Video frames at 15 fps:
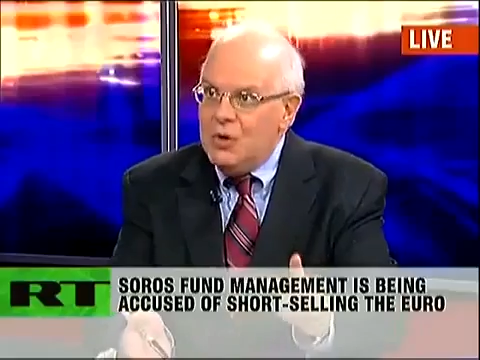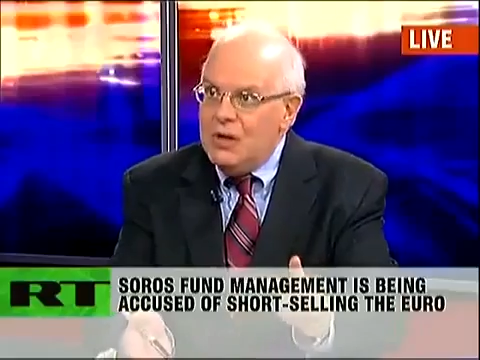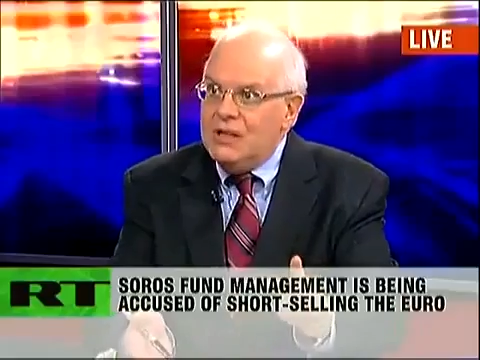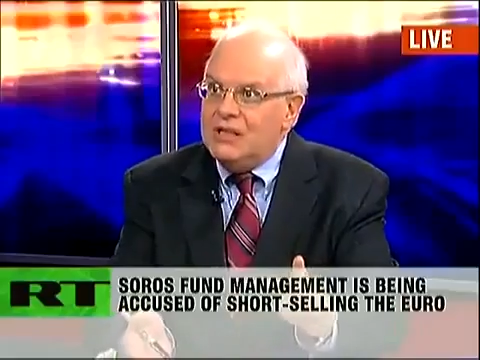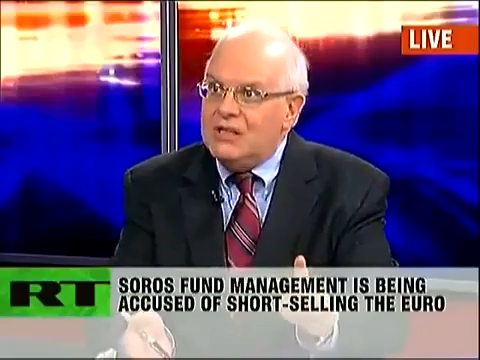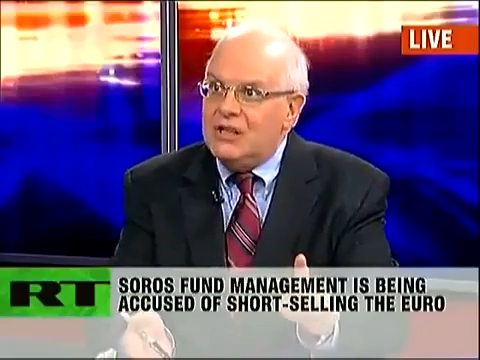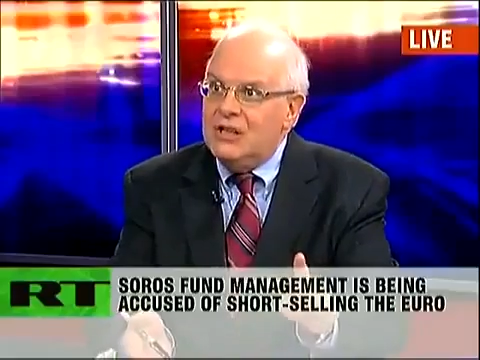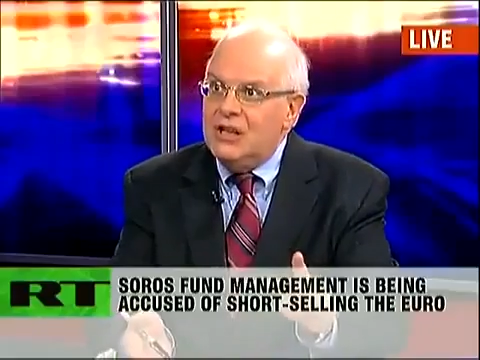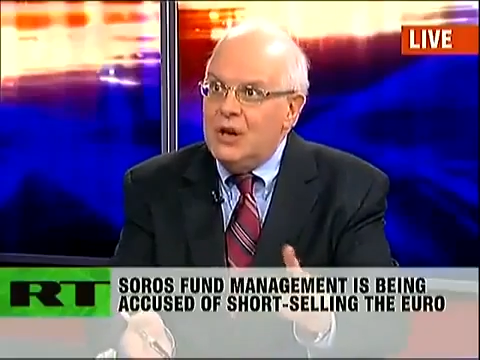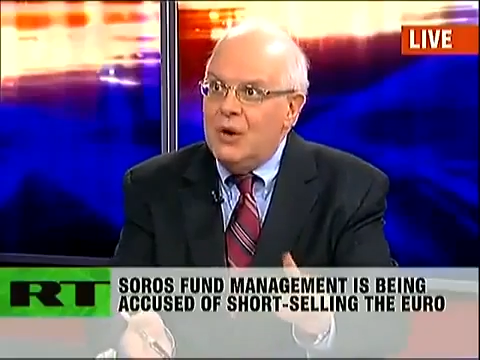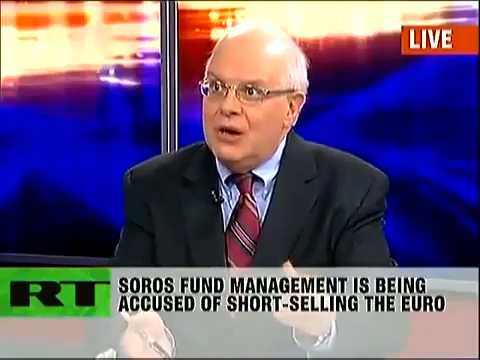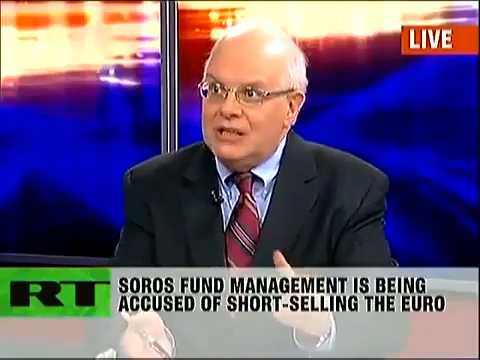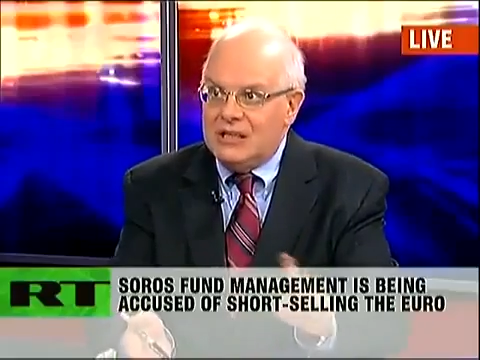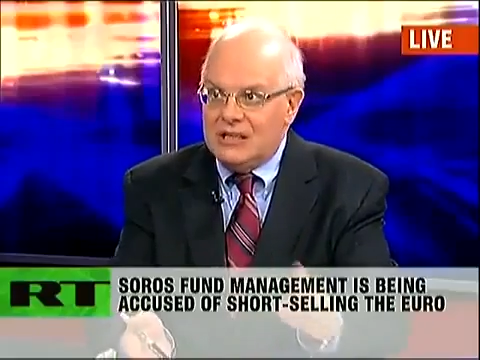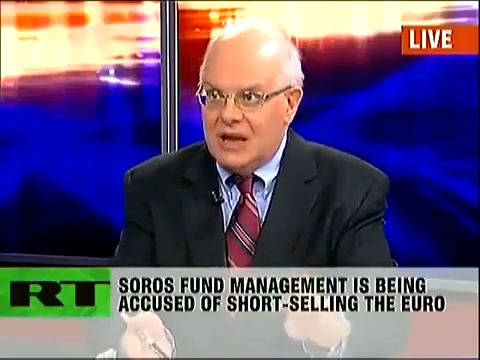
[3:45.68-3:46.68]
they were doing this in the
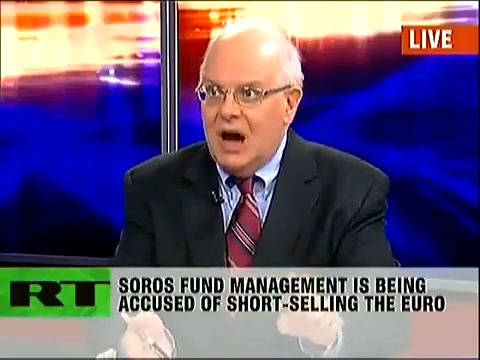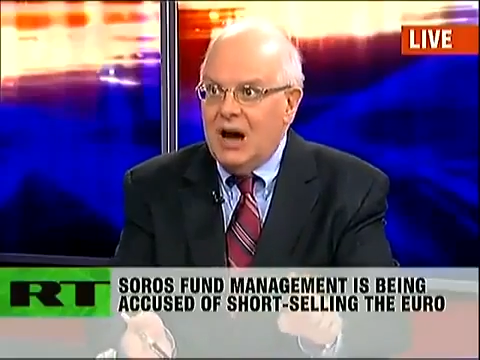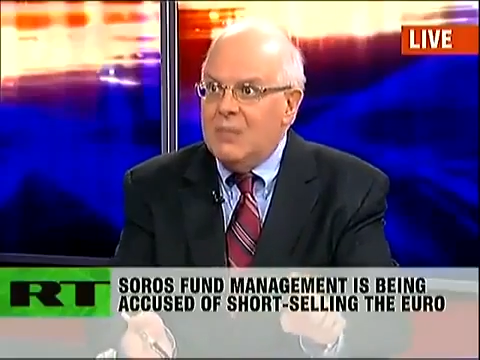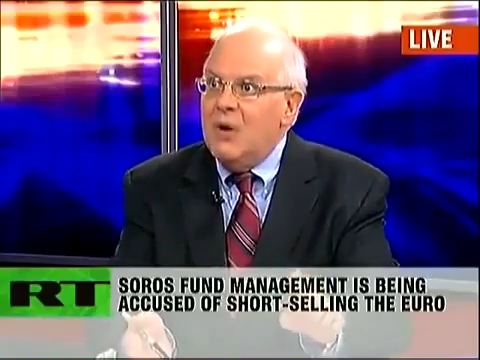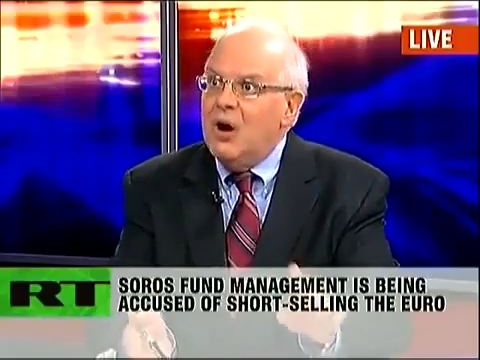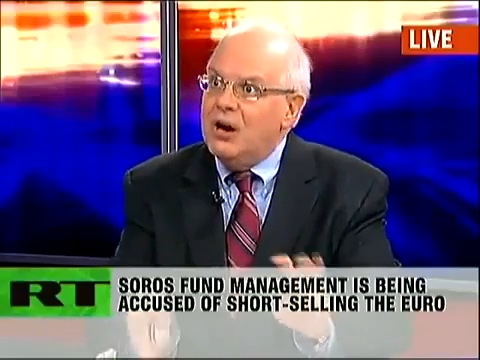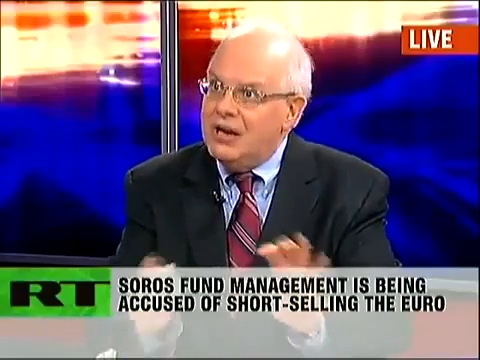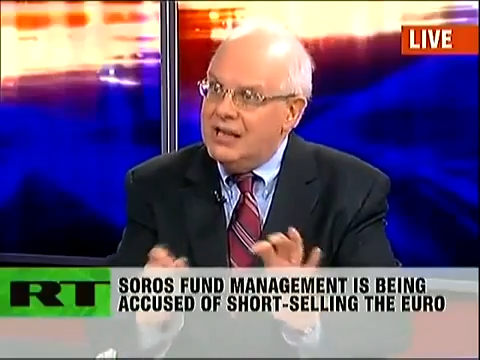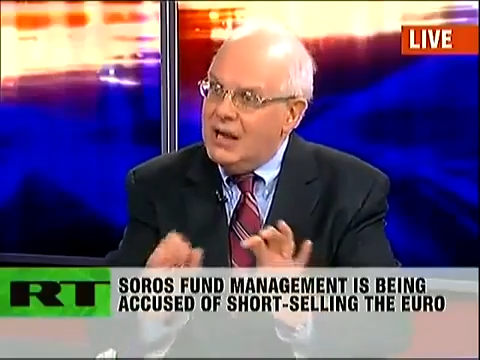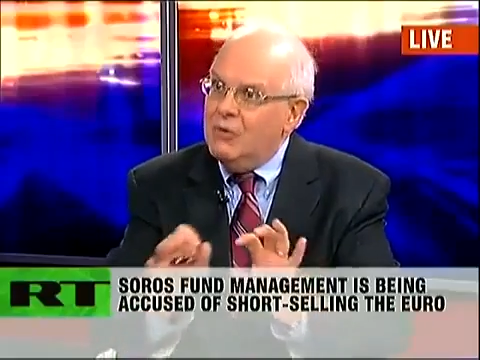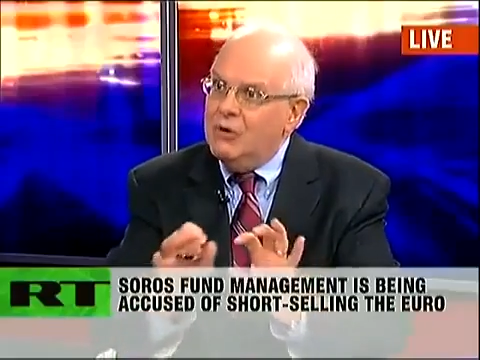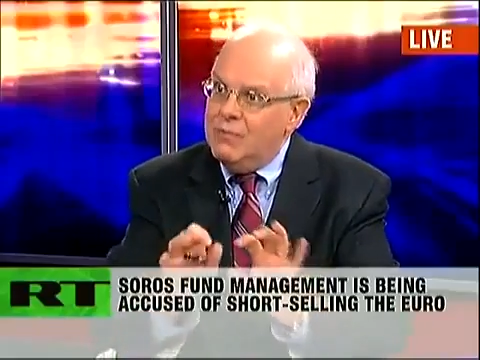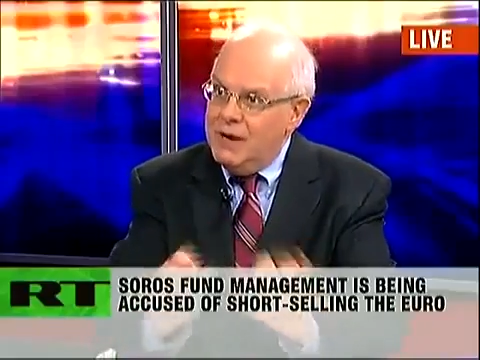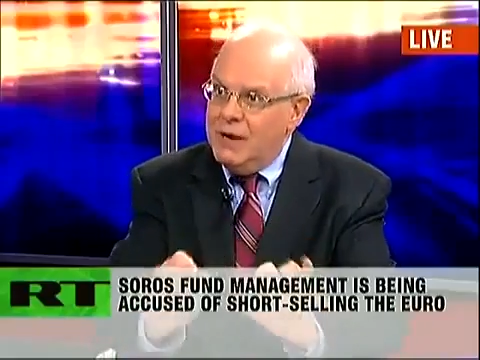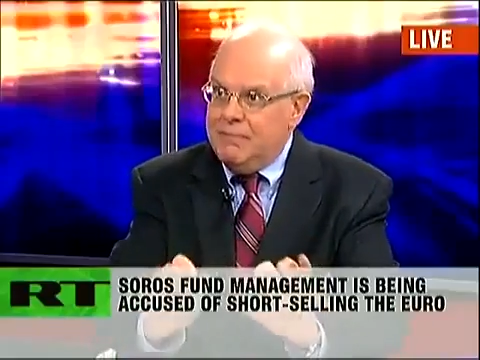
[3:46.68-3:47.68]
U.S. stock market,
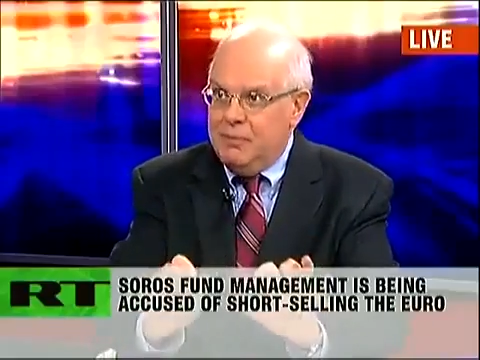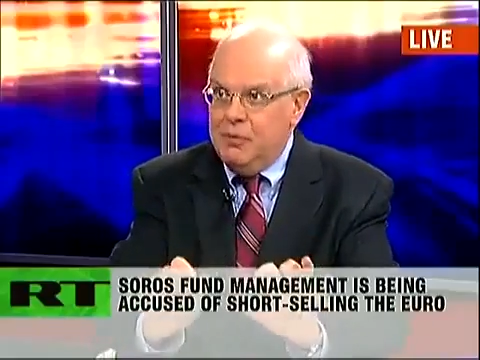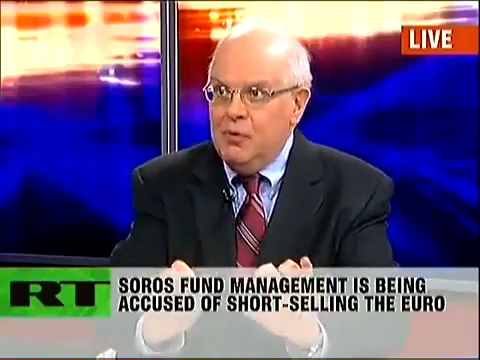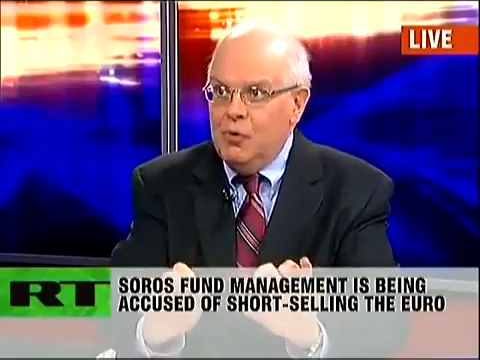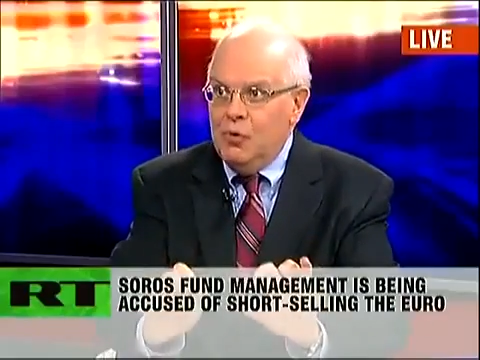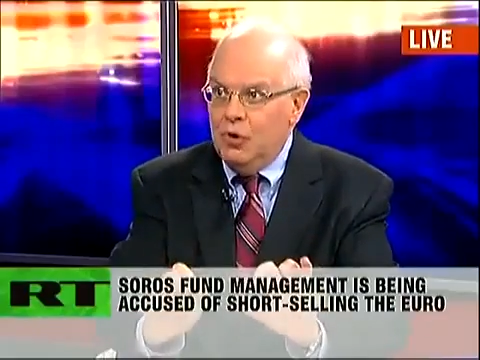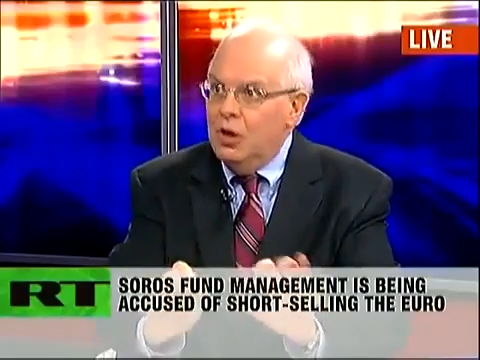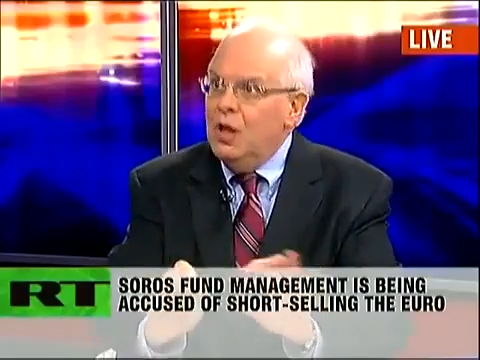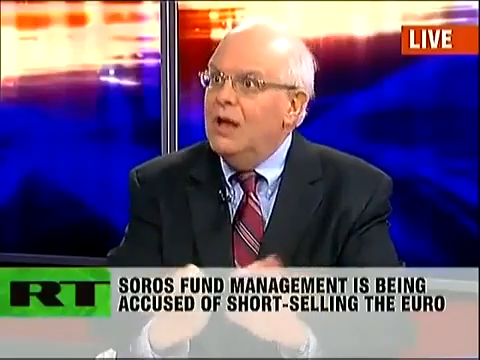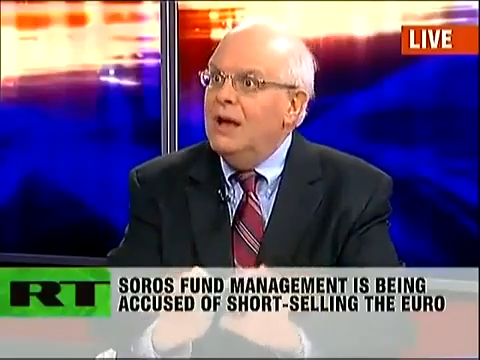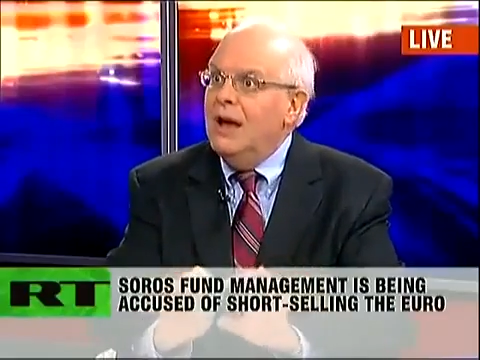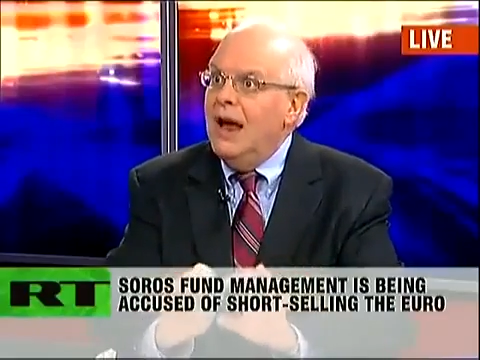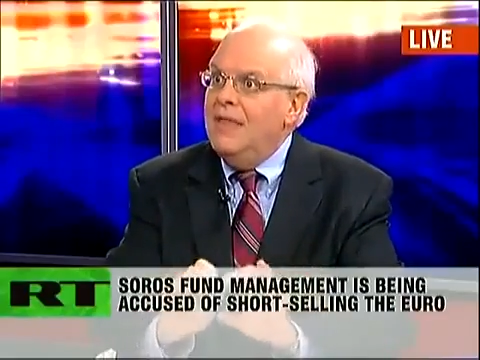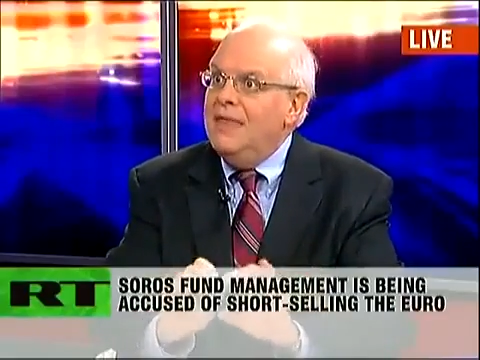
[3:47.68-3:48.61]
that would be a pool,